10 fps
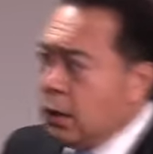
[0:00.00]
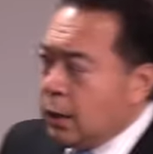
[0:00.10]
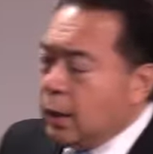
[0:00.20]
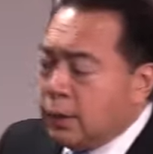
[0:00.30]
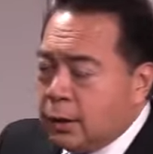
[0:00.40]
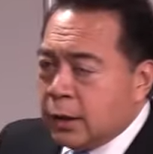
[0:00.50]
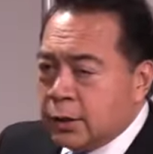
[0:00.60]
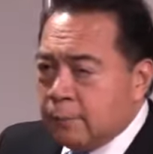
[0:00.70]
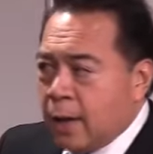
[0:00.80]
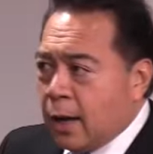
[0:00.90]
It
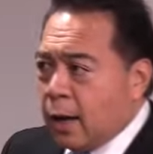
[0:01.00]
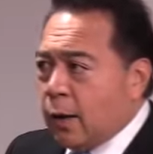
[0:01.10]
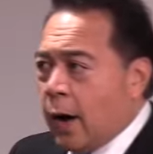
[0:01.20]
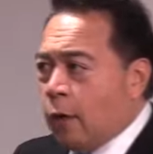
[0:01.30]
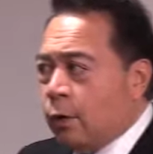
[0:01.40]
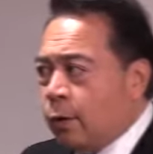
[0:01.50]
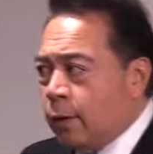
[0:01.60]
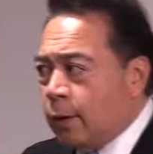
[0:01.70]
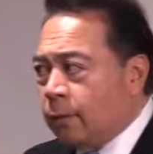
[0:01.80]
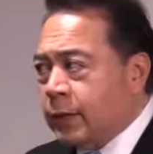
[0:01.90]
doesn't matter how
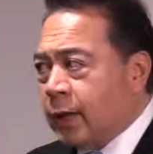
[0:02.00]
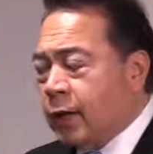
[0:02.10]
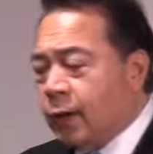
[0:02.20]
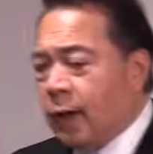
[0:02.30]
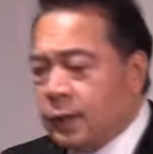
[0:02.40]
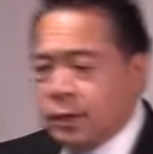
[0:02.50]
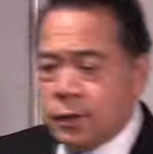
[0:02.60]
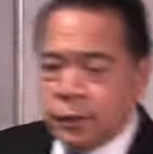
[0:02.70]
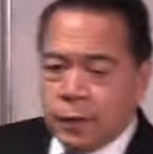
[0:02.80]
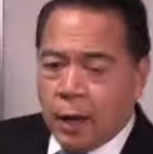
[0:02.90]
good of a
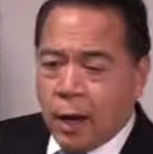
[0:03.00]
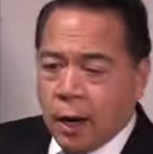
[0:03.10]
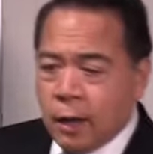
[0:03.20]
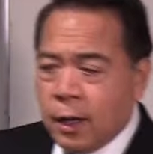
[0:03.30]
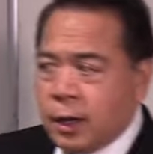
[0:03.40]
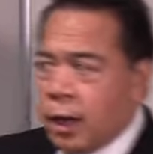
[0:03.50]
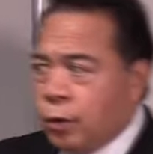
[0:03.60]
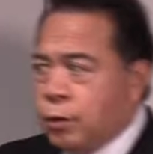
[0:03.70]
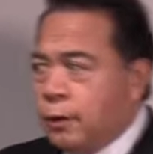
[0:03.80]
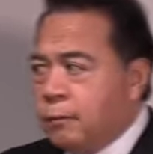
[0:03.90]
psychologist you are and
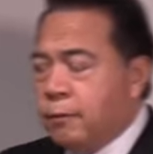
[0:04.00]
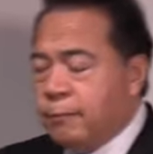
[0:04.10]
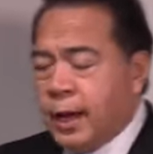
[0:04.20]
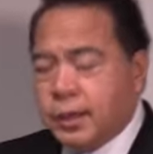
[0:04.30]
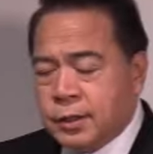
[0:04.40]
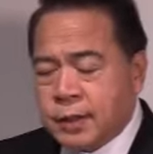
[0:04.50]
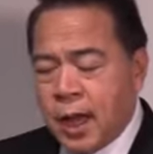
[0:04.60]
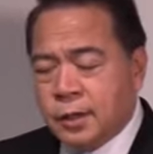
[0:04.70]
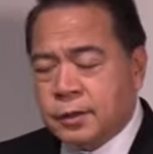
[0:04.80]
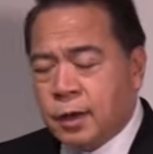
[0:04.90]
how good of a marriage
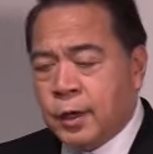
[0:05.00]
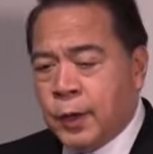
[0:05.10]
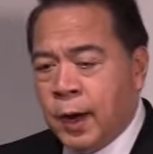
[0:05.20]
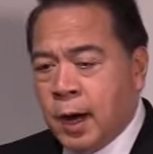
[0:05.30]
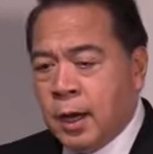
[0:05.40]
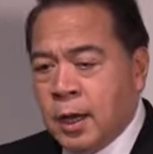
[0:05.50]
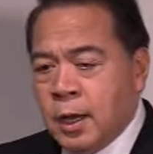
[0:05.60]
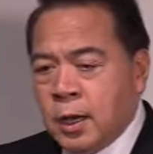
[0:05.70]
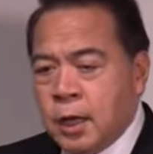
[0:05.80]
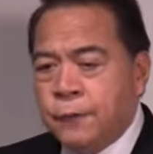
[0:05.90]
counselor you are.
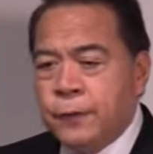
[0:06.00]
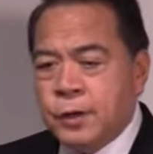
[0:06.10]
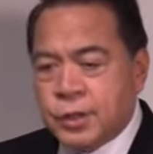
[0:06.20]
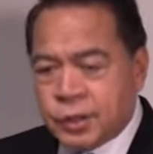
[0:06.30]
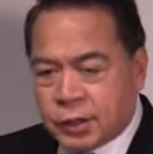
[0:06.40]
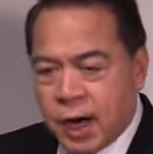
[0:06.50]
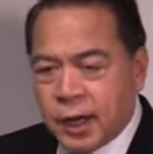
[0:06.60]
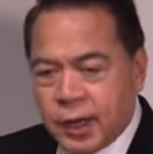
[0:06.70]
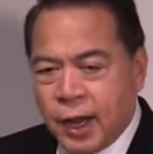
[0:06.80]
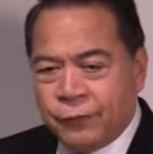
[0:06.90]
If you
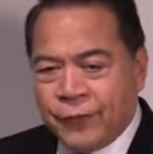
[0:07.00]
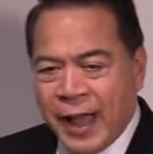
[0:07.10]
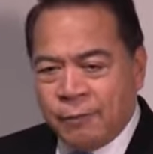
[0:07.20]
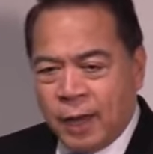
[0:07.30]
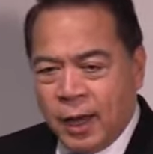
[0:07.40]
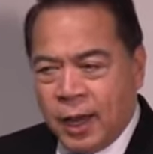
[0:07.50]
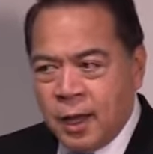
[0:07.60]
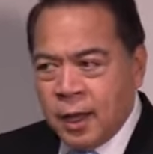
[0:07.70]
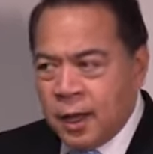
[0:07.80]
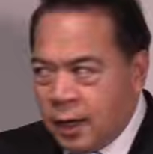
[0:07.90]
start a
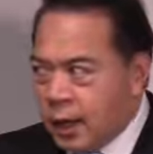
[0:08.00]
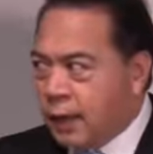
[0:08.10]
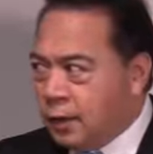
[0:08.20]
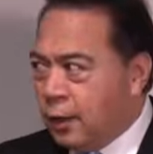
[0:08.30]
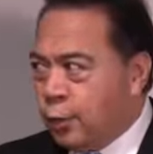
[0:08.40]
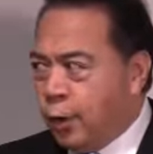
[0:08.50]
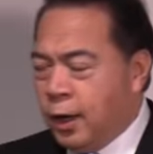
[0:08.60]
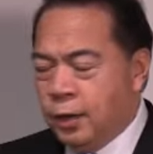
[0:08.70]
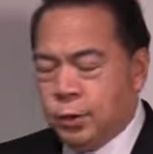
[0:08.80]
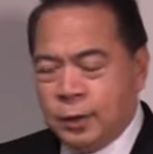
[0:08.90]
family not
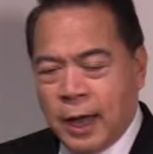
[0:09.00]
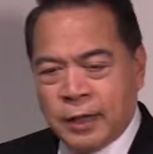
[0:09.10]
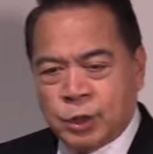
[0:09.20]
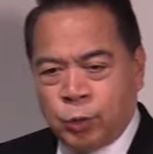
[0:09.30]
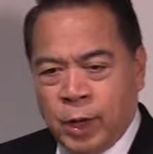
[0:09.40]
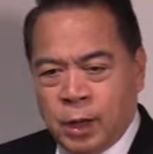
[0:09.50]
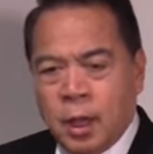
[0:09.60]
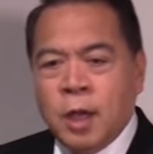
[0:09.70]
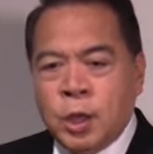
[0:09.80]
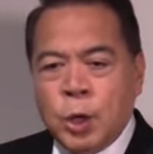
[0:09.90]
according to God's will,
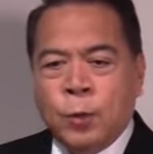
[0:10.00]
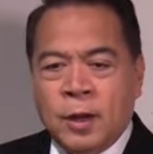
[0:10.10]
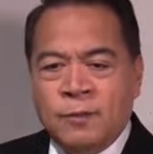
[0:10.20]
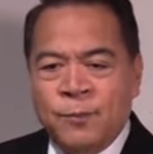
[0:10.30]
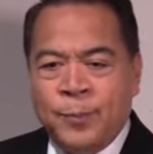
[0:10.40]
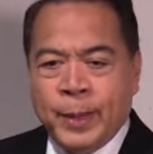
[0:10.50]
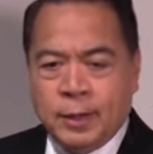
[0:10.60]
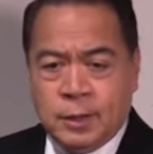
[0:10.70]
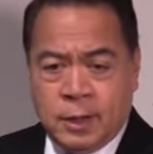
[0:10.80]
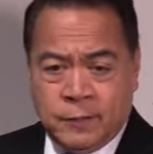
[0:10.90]
you will
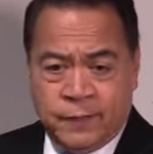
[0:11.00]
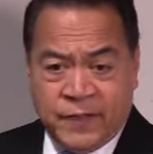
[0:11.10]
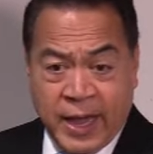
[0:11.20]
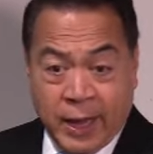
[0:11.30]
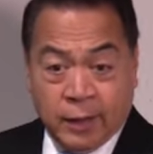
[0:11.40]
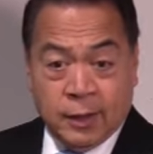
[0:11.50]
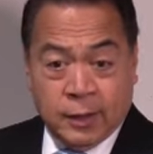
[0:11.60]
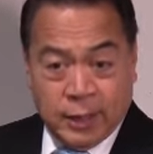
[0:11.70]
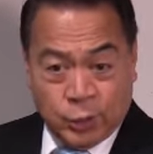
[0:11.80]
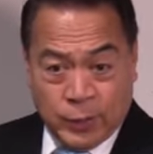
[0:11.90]
build in vain.
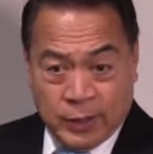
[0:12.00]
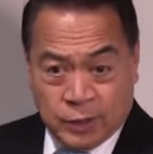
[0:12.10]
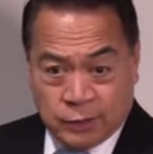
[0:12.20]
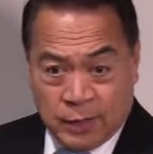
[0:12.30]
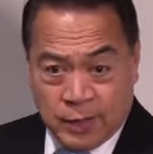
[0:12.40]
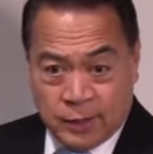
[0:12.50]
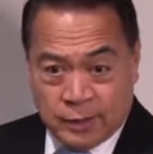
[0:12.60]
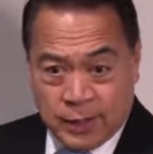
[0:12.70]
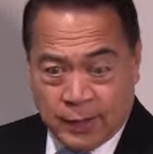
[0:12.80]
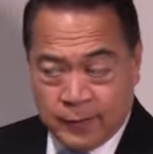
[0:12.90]
That's what it's trying to
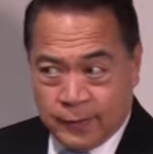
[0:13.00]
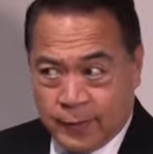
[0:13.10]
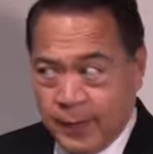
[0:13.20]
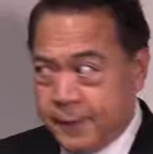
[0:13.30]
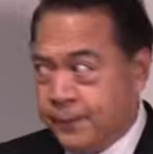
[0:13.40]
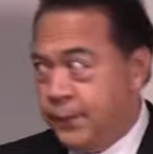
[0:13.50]
say, okay?